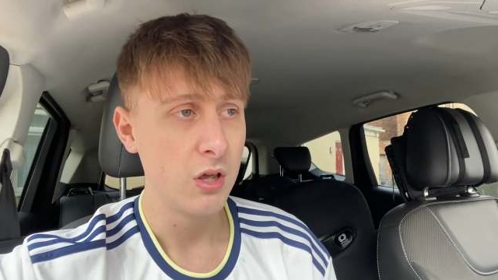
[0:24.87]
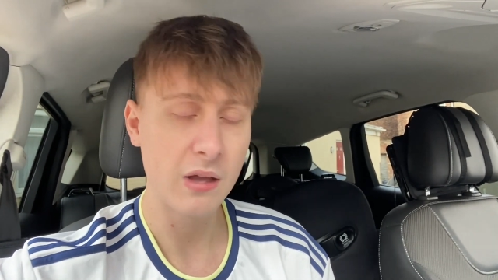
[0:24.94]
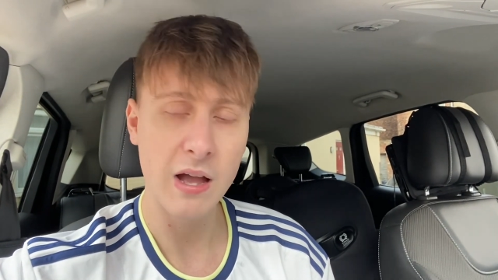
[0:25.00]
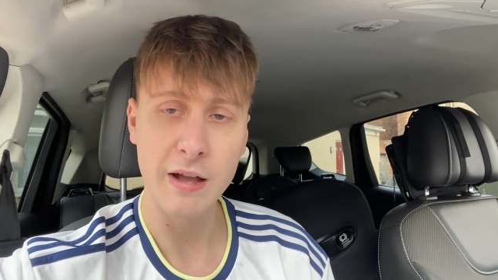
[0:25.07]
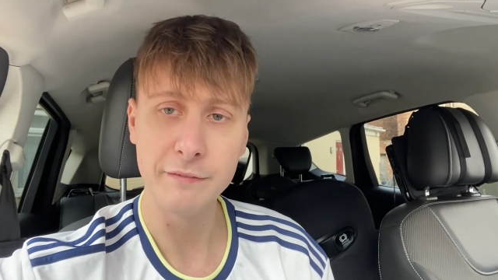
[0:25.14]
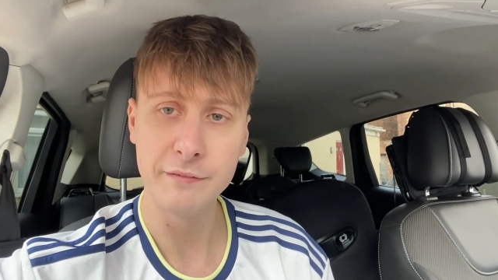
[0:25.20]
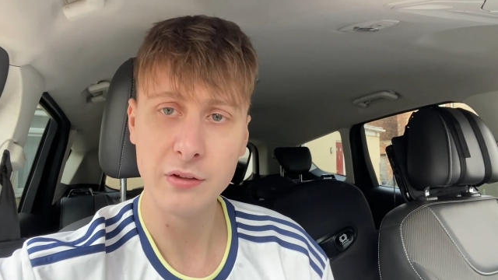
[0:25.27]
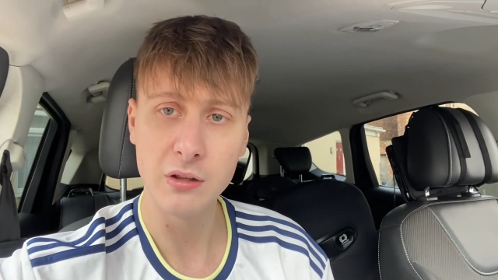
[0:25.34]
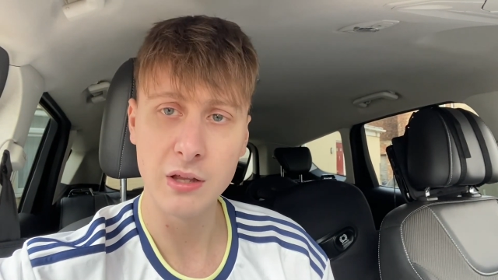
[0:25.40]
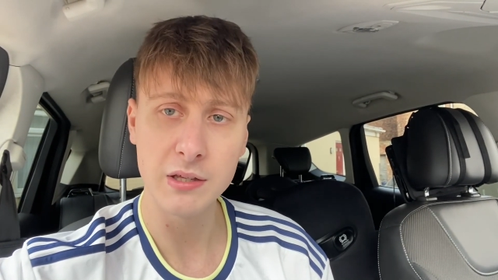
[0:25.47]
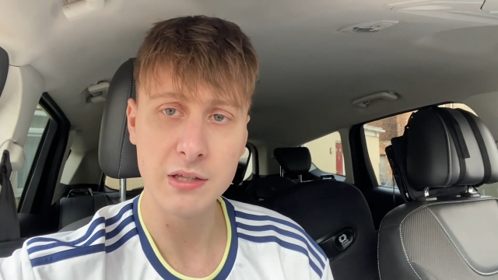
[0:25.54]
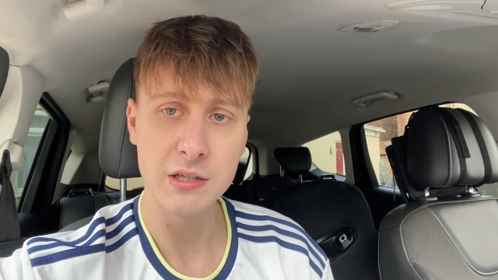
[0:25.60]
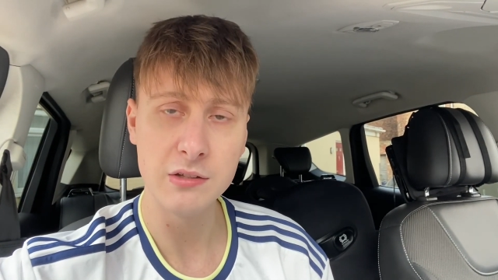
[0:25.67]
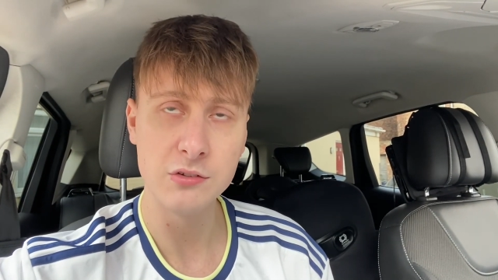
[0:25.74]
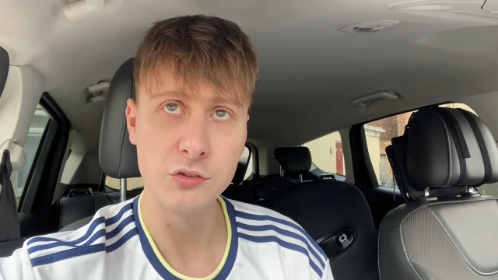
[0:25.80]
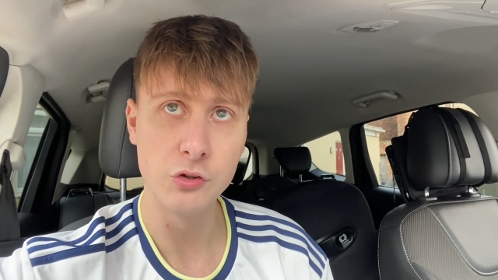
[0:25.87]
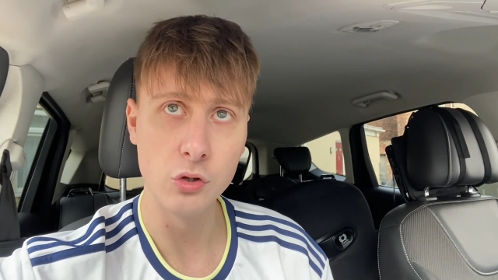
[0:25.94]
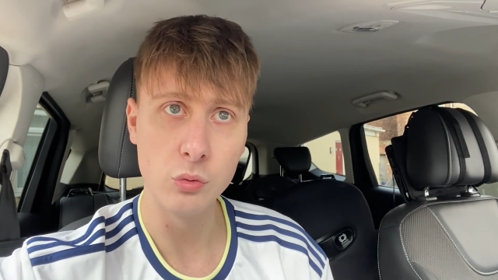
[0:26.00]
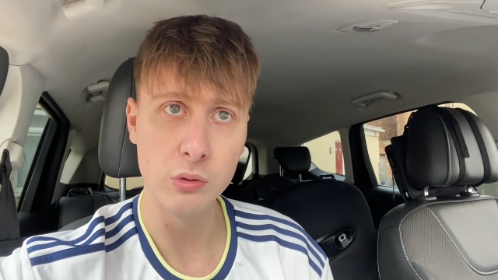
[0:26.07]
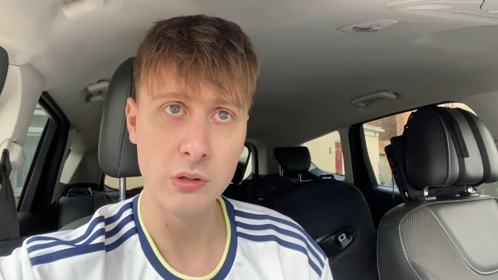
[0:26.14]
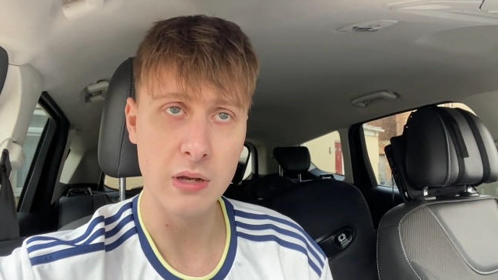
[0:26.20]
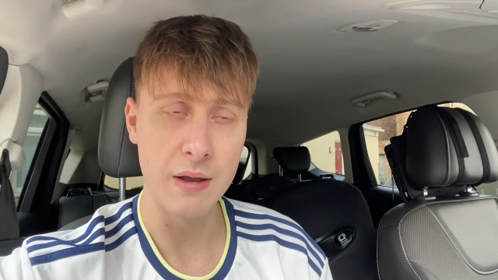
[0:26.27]
I feel like he's
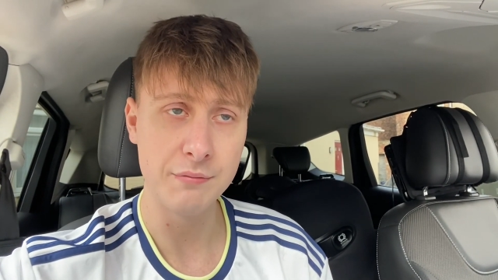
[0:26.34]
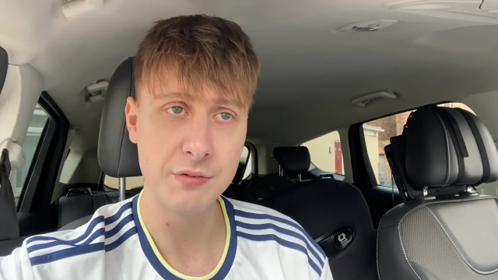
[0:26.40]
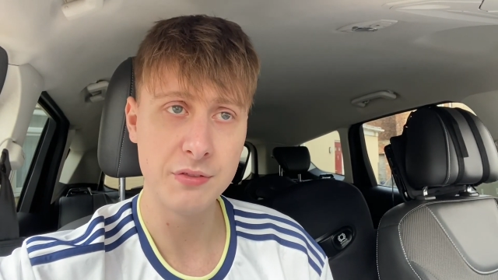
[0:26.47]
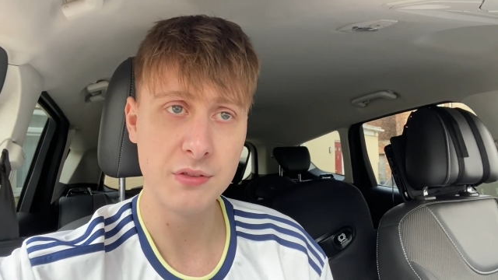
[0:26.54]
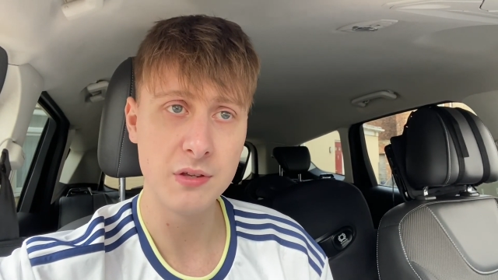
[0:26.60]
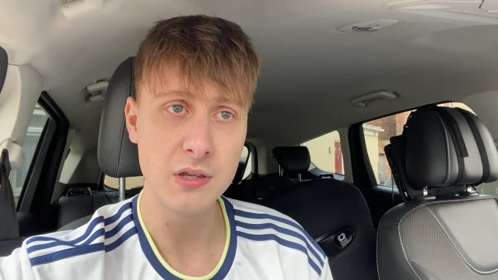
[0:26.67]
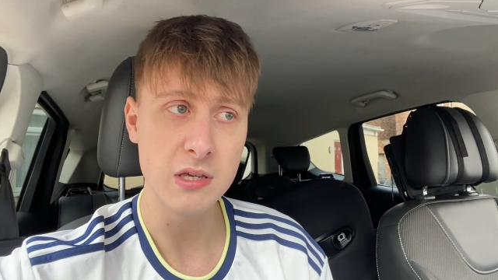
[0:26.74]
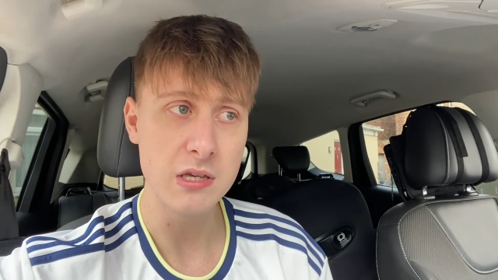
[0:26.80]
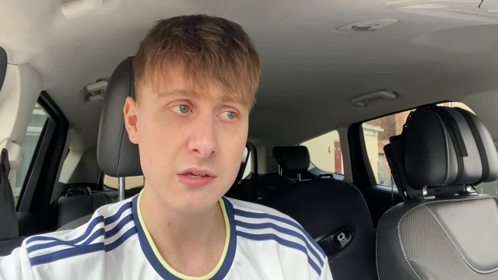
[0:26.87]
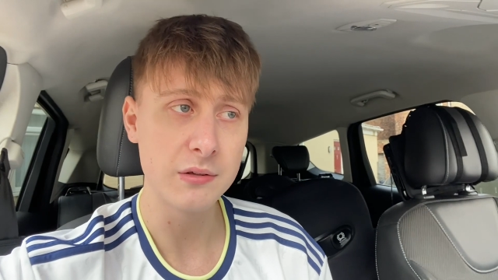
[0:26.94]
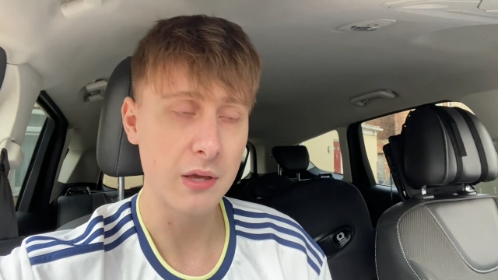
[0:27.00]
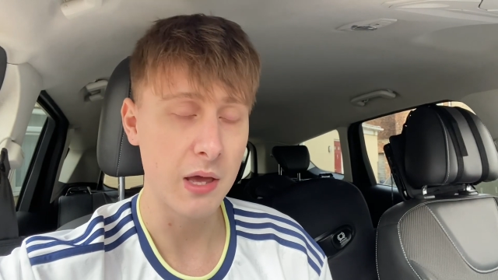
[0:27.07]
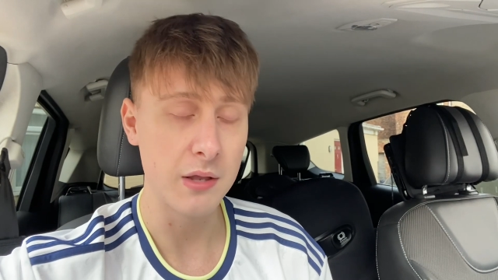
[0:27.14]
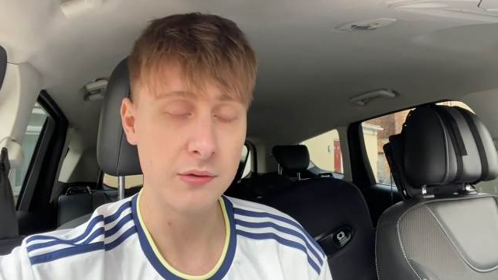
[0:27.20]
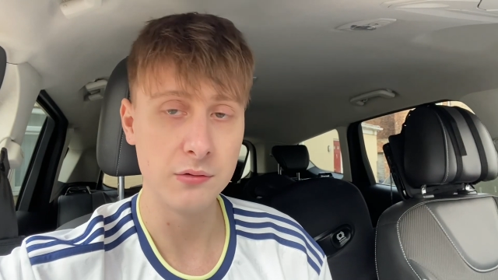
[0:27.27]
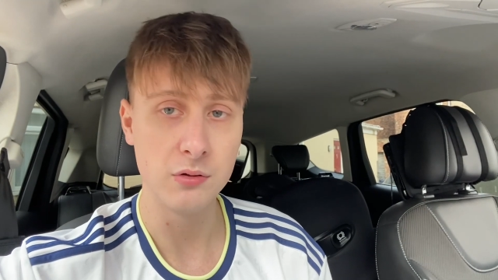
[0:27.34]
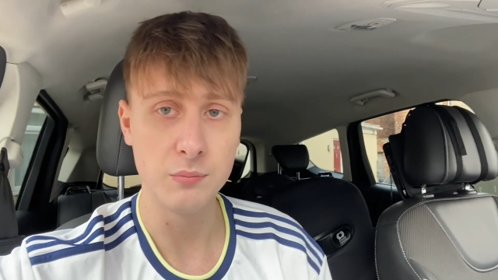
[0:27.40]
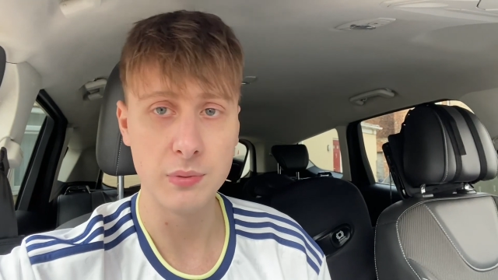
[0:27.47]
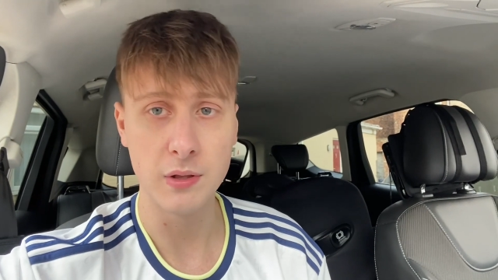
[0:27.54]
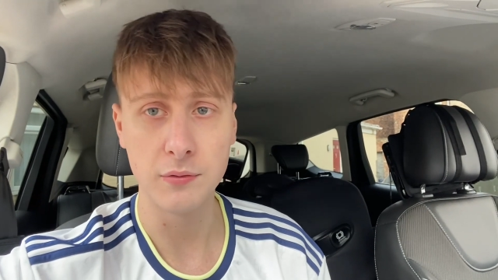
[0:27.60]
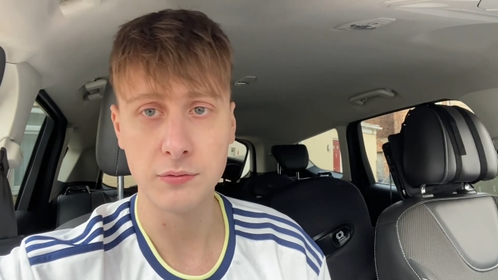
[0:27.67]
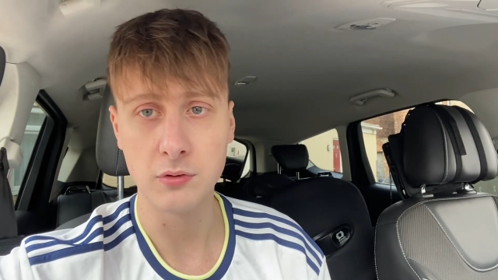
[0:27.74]
doing everything he can to
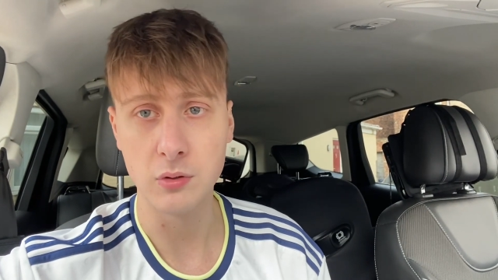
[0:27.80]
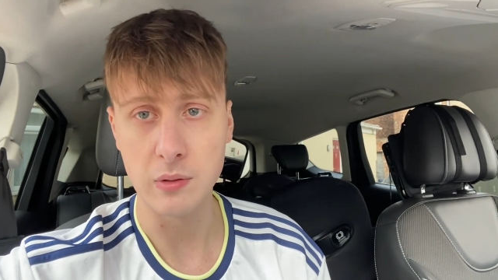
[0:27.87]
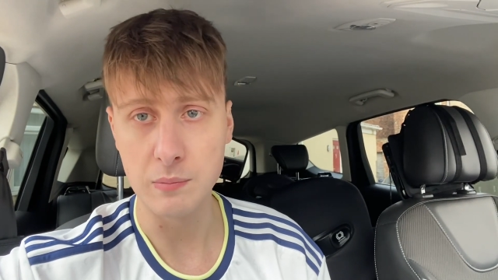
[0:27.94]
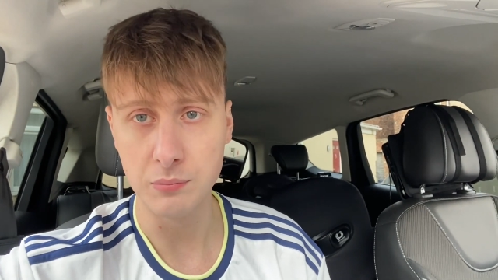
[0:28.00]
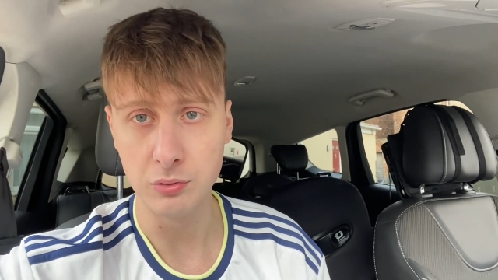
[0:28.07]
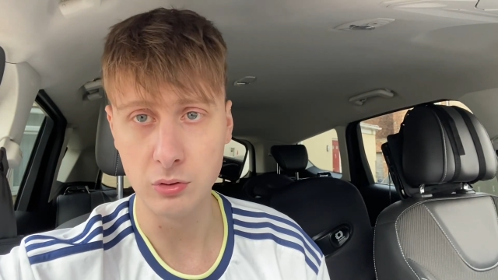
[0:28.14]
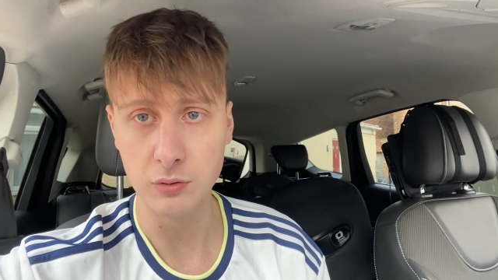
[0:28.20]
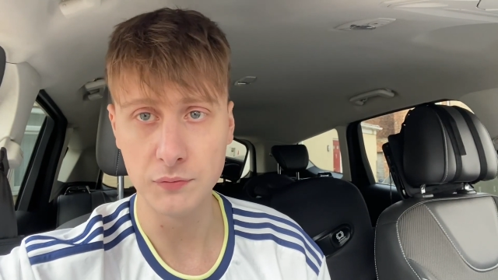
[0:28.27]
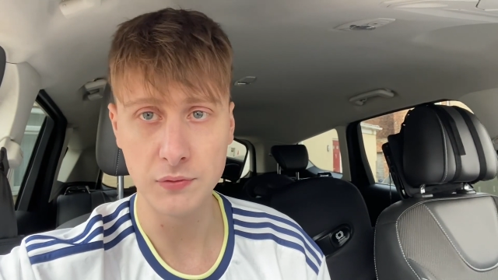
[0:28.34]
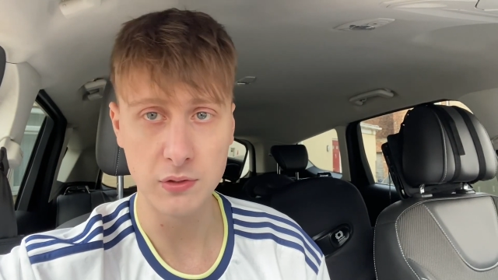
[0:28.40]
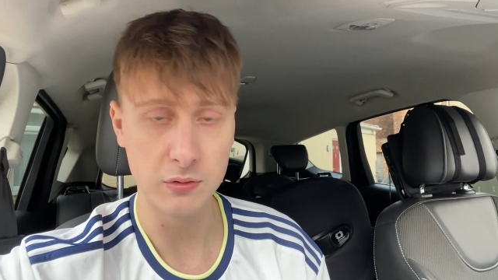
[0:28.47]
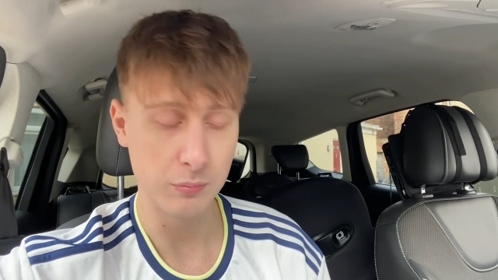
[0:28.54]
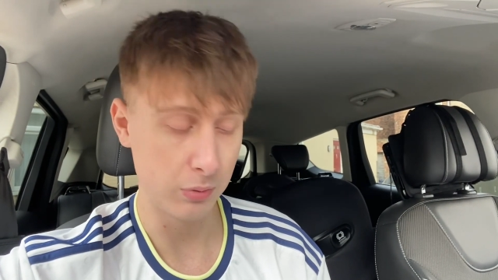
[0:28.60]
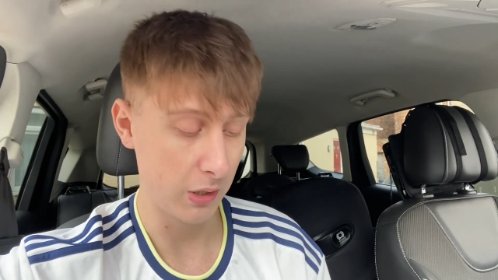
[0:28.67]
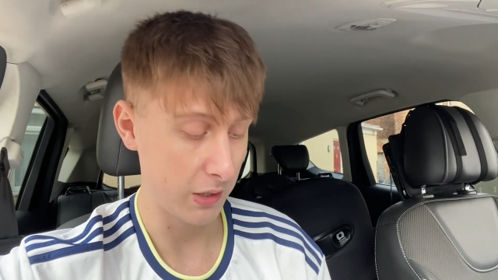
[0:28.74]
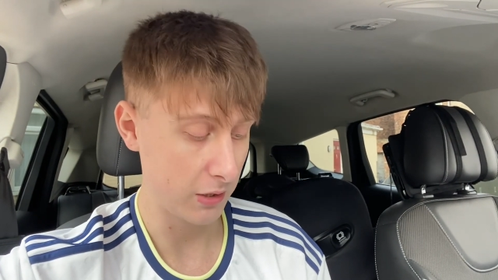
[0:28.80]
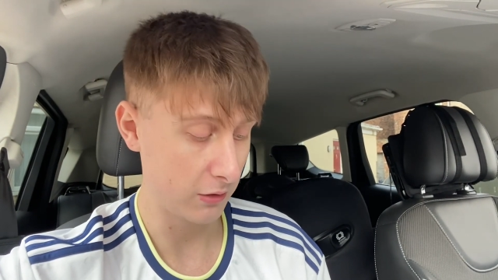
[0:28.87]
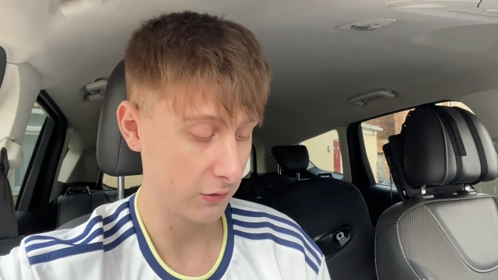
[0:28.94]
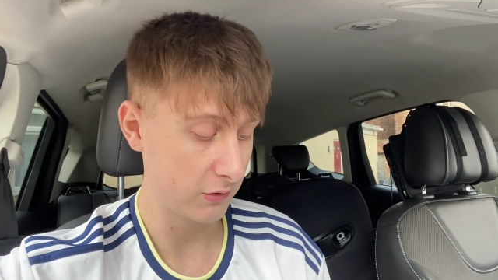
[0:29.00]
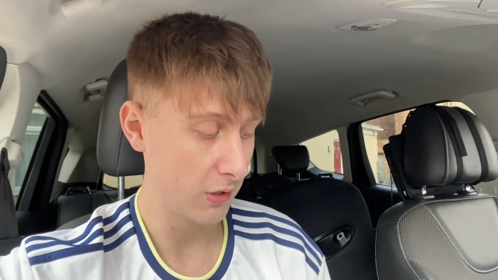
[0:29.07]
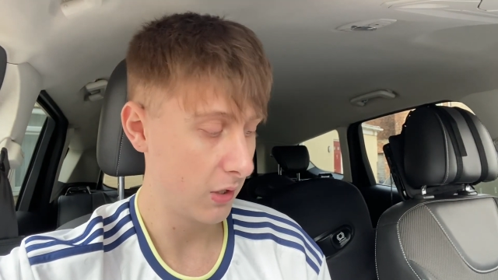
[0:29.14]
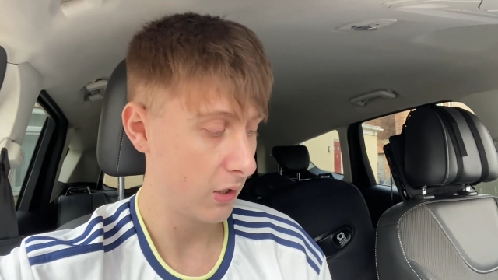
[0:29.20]
be able to improve these players.